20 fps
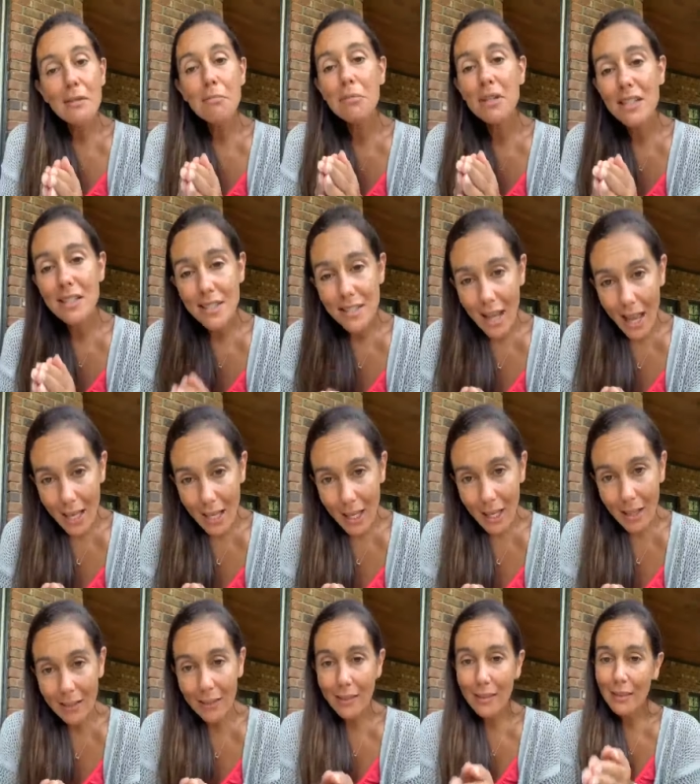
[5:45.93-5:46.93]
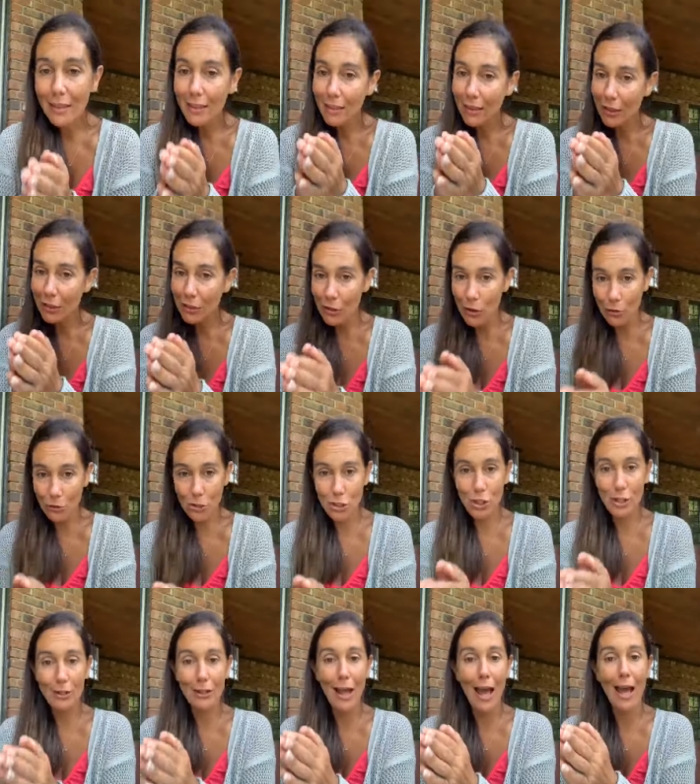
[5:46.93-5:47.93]
mistaken the
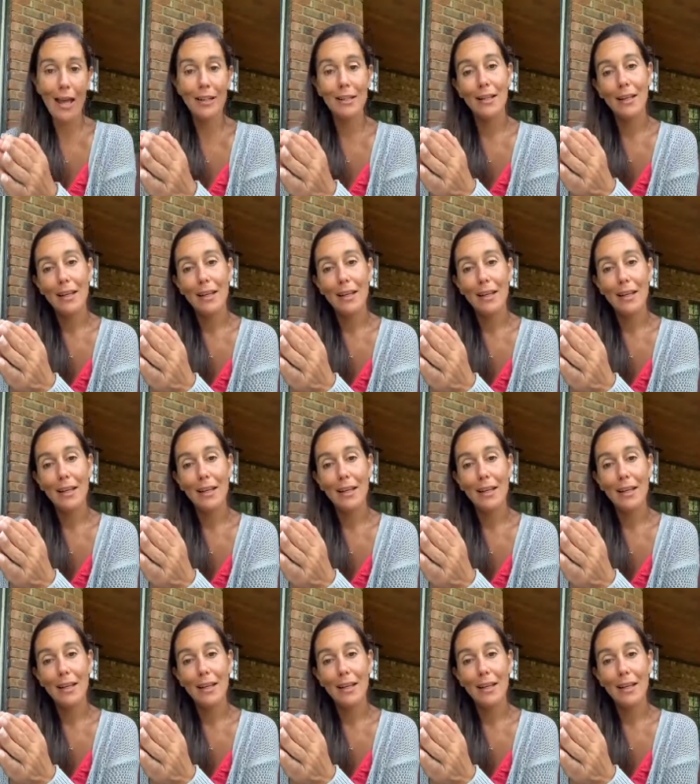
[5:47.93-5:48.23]
notion that